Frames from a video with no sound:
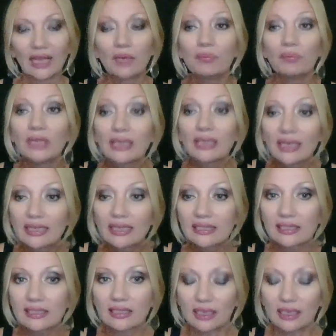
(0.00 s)

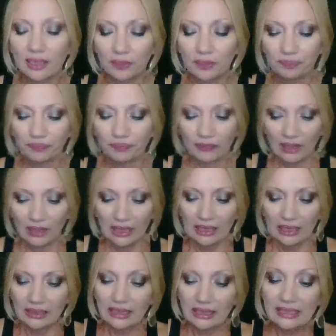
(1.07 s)
Because
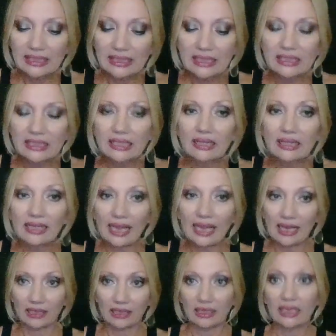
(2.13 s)
this is the
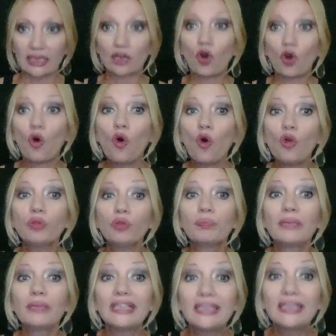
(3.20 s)
thing. It all
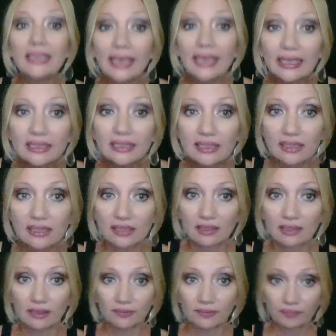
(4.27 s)

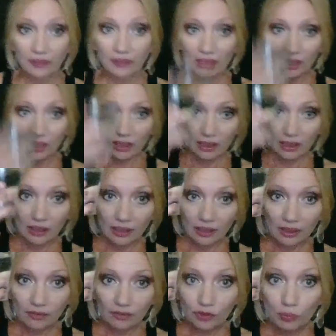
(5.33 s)
begins
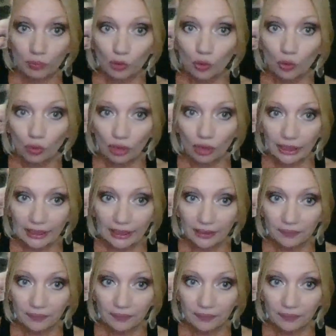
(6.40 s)
from Lori